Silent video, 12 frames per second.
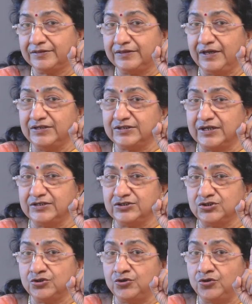This
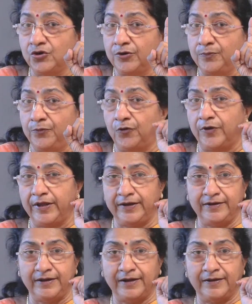is your broad
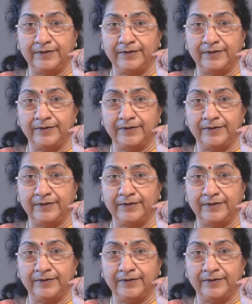area.